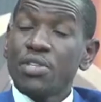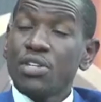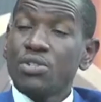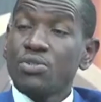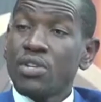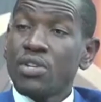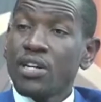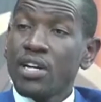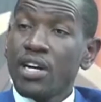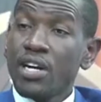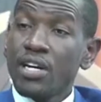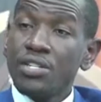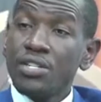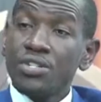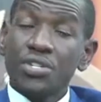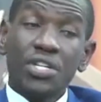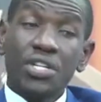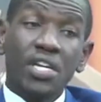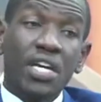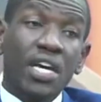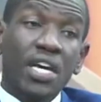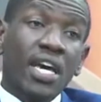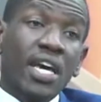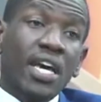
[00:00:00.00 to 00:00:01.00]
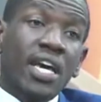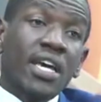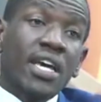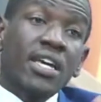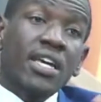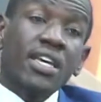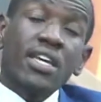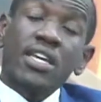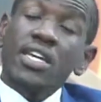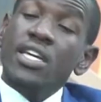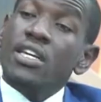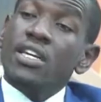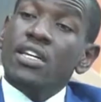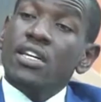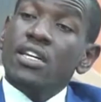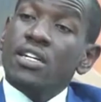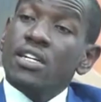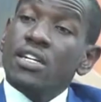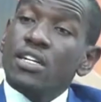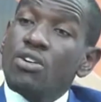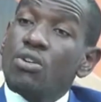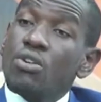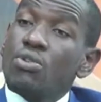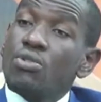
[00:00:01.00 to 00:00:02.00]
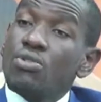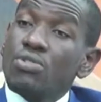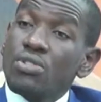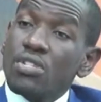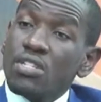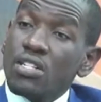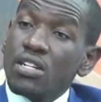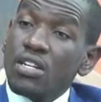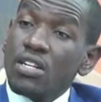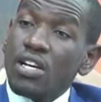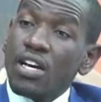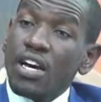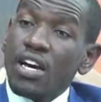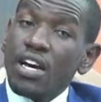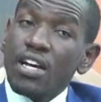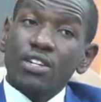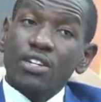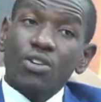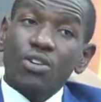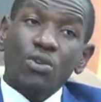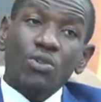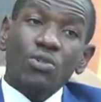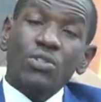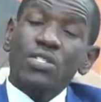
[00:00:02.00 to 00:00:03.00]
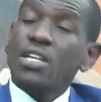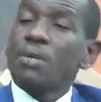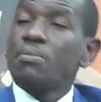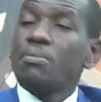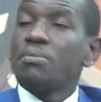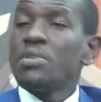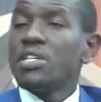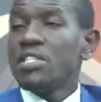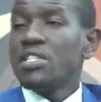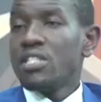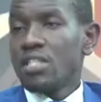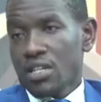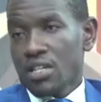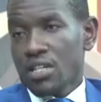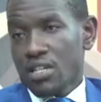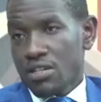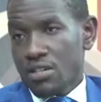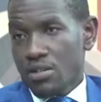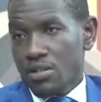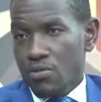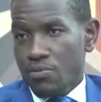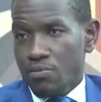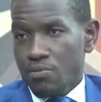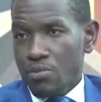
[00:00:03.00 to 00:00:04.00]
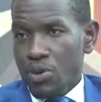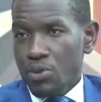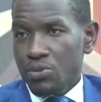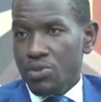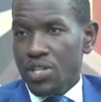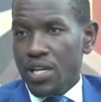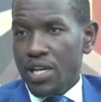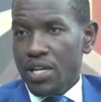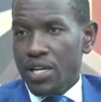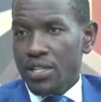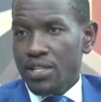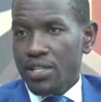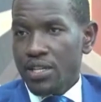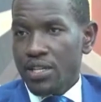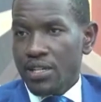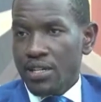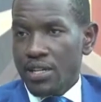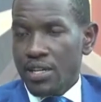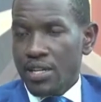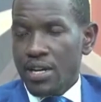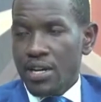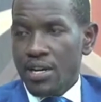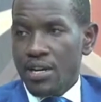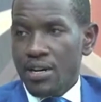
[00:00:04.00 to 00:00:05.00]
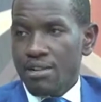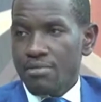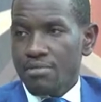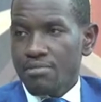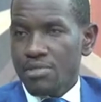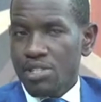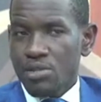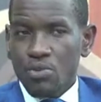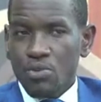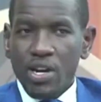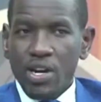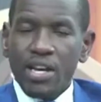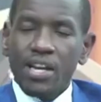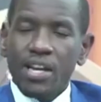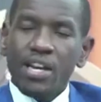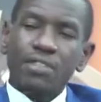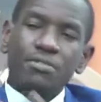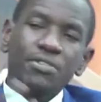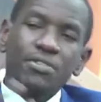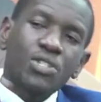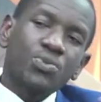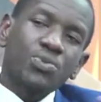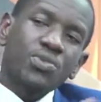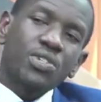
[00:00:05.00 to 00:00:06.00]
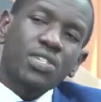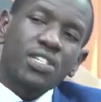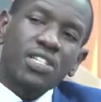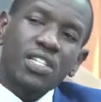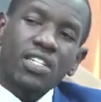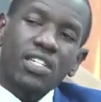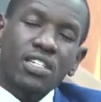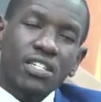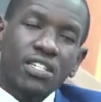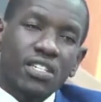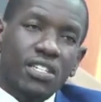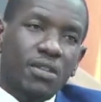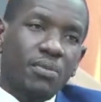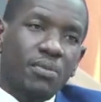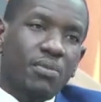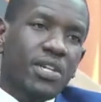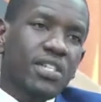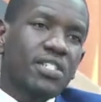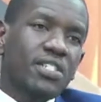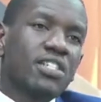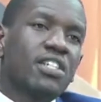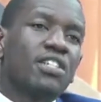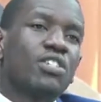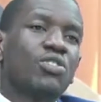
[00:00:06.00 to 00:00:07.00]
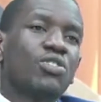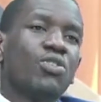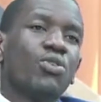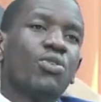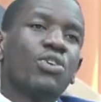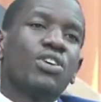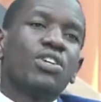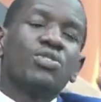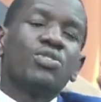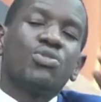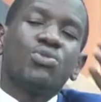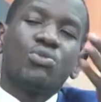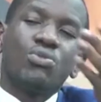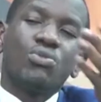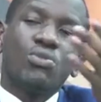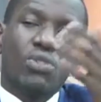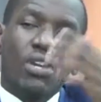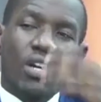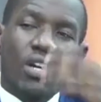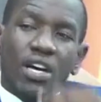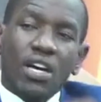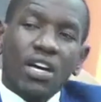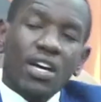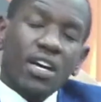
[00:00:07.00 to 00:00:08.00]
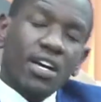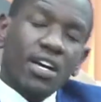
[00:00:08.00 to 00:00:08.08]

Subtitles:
something to the country, he goes and calls a meeting of Mount Kenya. I mean, why haven't we seen the president going to